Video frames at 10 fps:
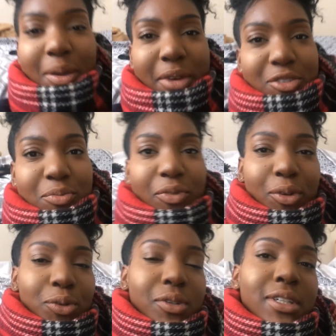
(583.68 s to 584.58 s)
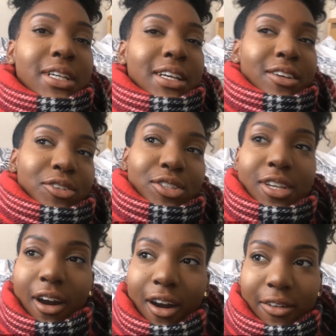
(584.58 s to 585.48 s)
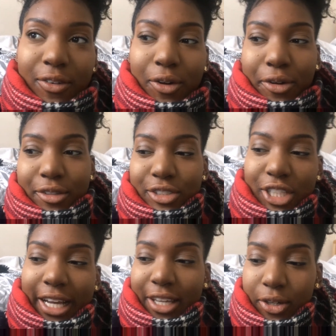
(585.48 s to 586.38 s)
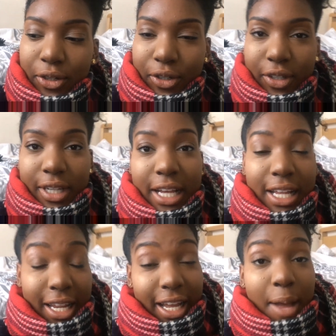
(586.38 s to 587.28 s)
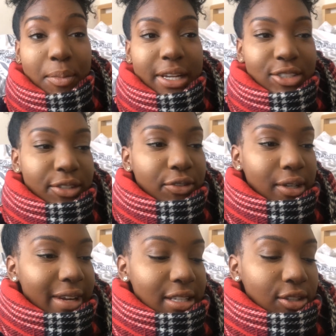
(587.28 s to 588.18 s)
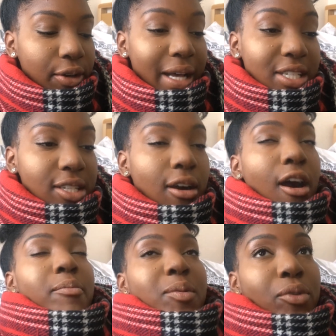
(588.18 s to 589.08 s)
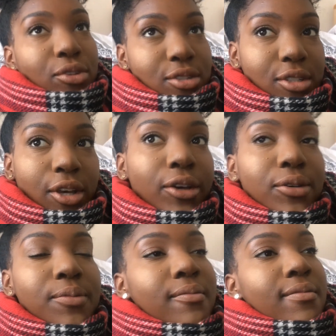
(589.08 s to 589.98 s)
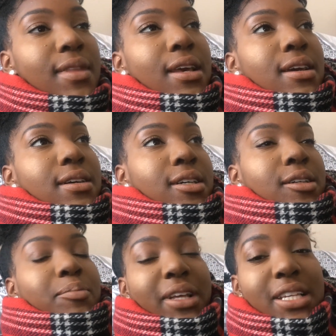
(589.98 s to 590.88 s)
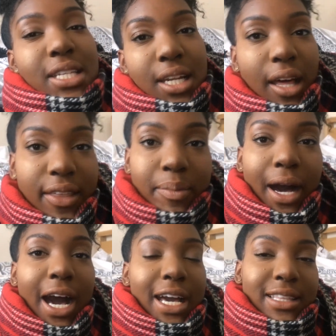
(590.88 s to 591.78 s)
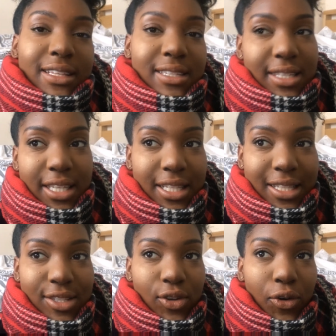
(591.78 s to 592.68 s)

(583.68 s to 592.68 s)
on my bedroom floor. Scarf on, jacket on. Like, I'm literally fully ready to go. I just can't be bothered to go. But this is another behind the scenes